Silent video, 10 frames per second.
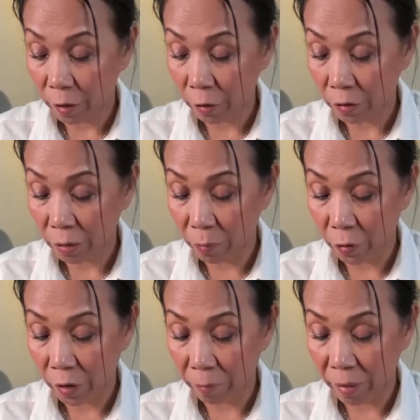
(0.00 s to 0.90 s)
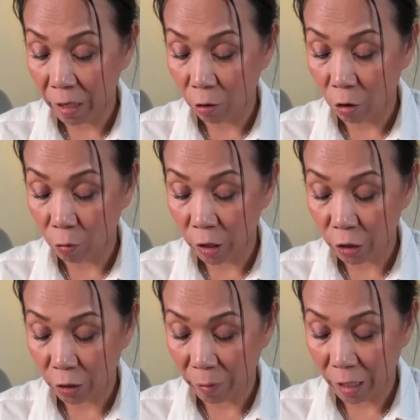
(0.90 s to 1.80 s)
Your support mean the whole
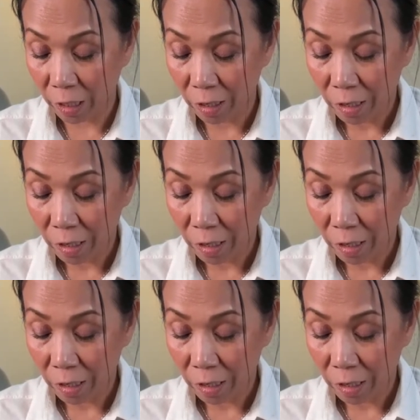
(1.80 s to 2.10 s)
world to me.